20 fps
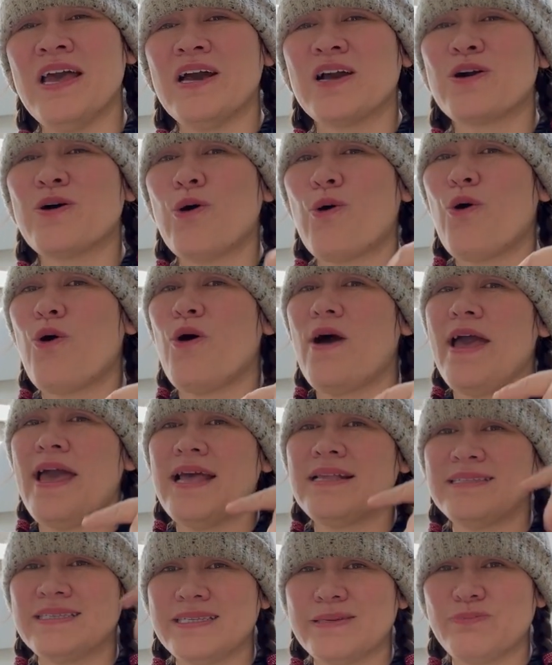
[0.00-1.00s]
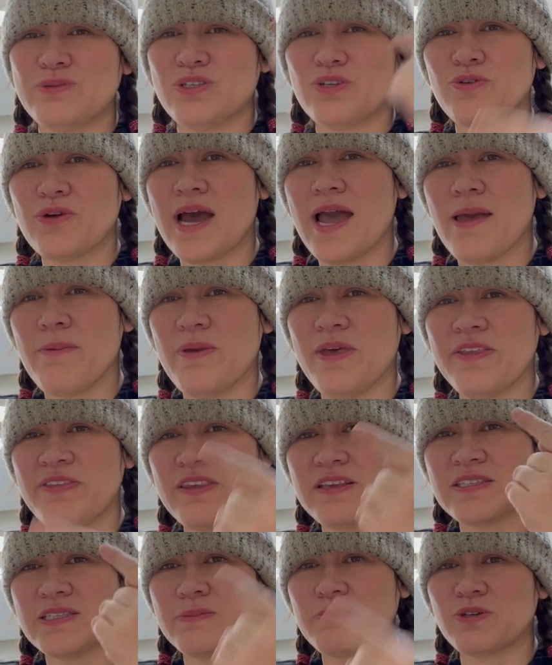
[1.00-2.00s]
Go and subscribe, hit
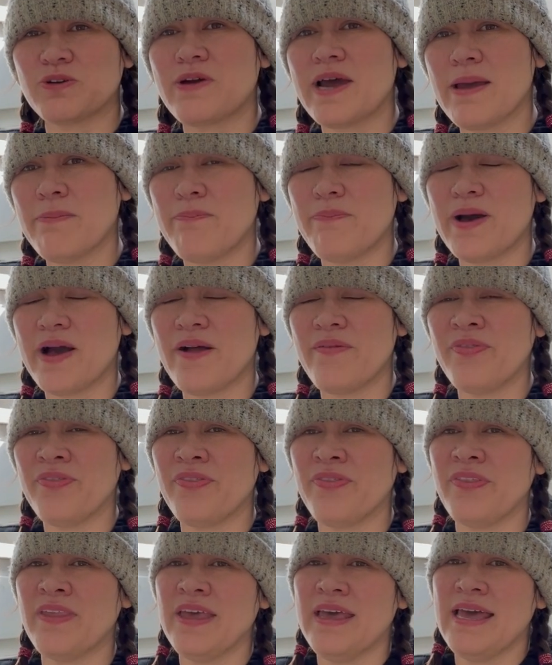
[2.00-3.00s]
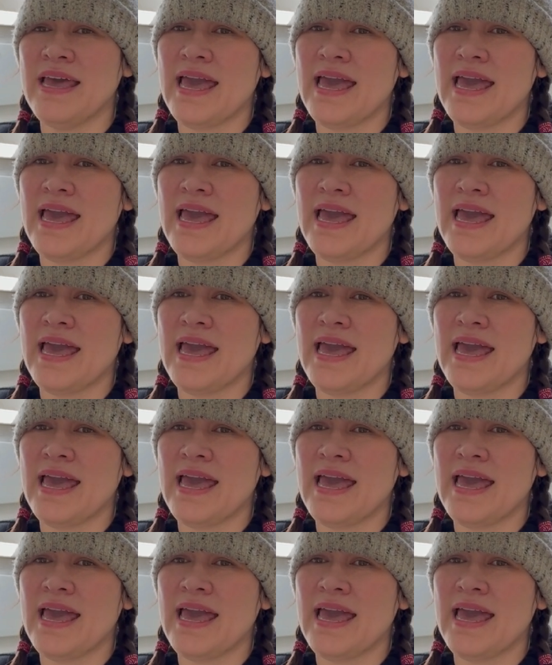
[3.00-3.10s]
the subscribe button